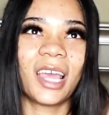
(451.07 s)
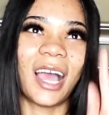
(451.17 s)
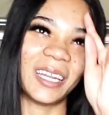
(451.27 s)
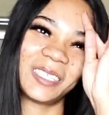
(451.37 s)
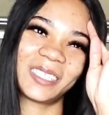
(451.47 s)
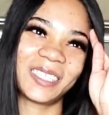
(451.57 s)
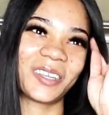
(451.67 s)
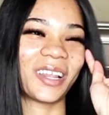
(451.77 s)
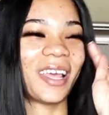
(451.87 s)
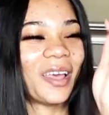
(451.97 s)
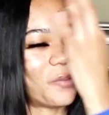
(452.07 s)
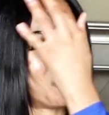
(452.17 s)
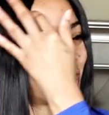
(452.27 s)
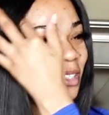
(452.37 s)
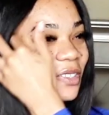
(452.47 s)
I had
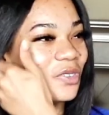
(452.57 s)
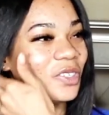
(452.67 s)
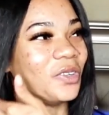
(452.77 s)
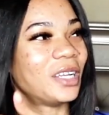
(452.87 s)
posted the video.